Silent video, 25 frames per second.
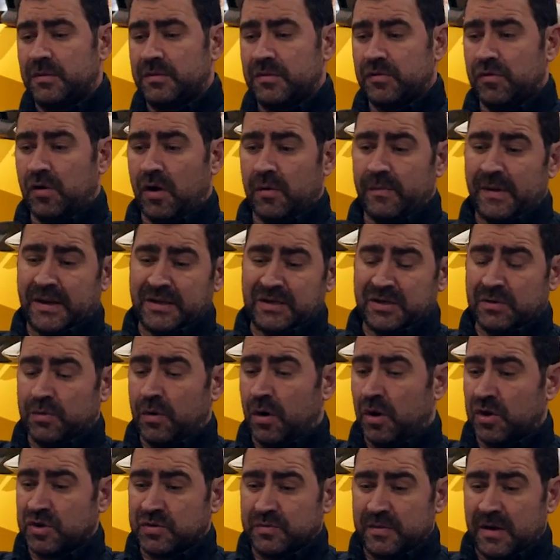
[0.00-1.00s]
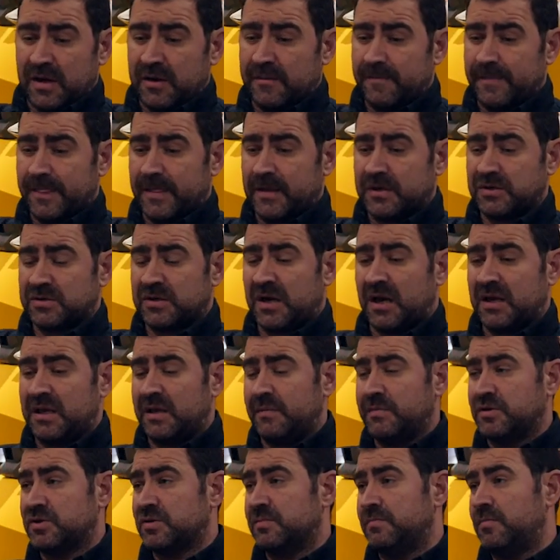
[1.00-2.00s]
Crawled back towards me, started
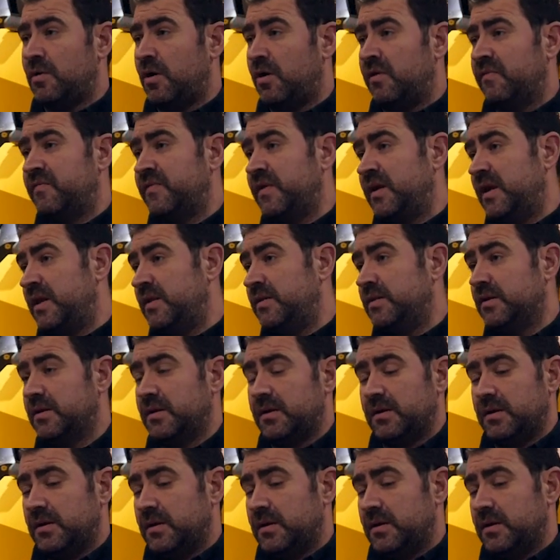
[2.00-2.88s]
giving me some morphine,